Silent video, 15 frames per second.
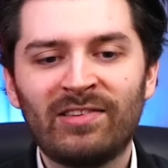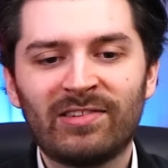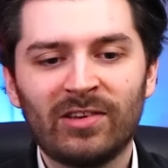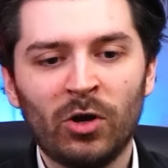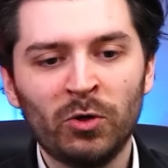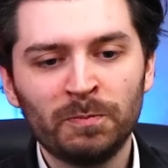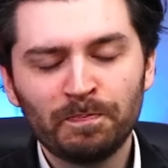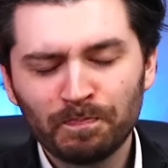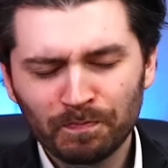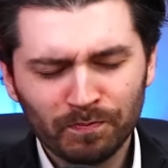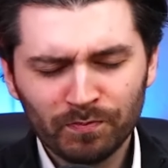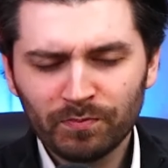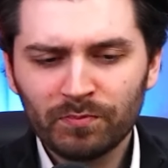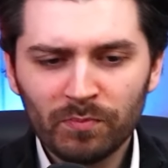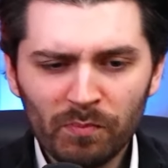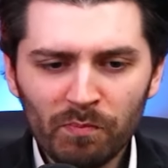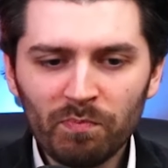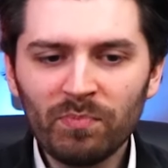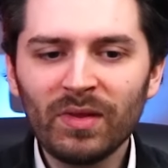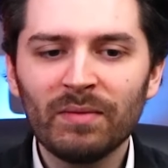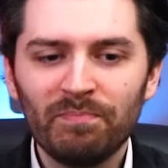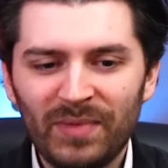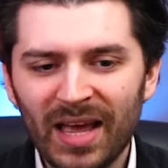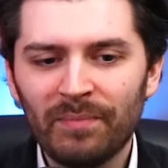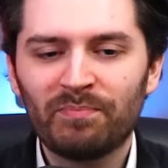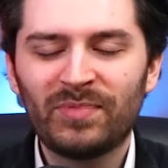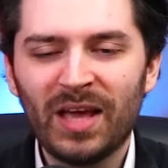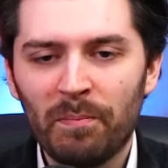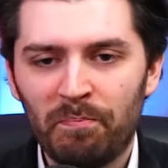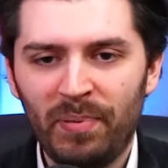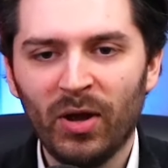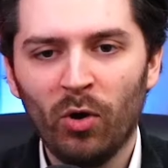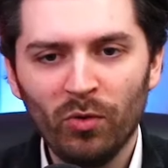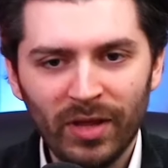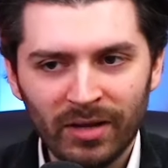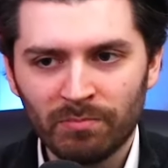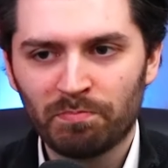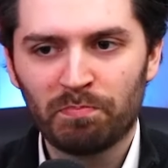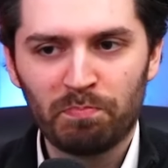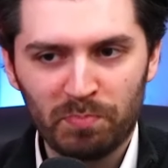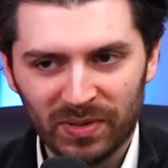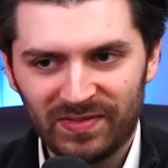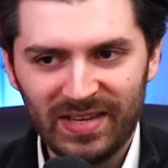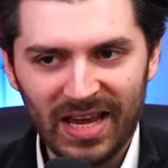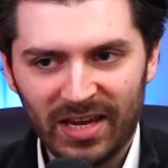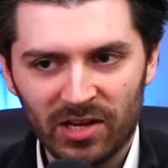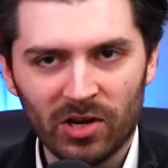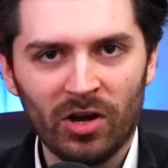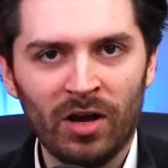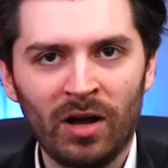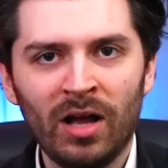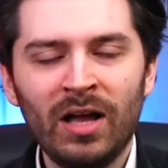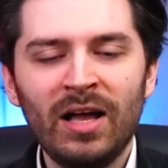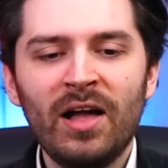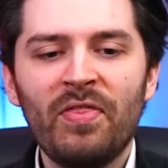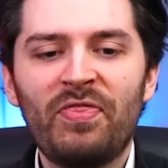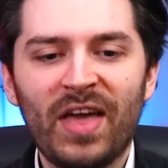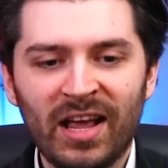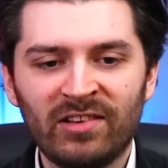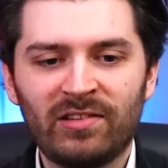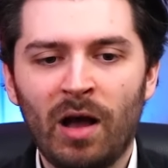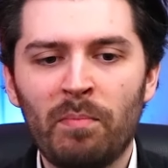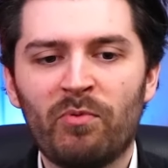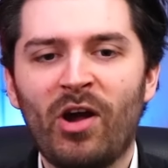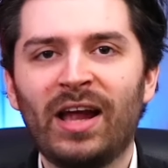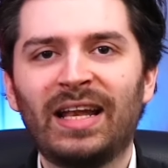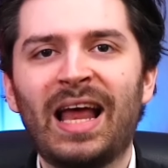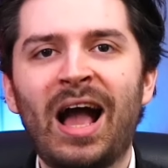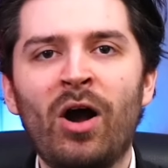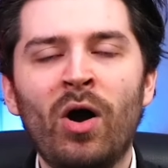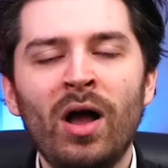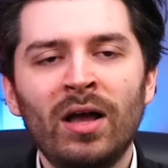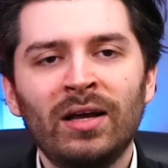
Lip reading: So they're building particular things up right now.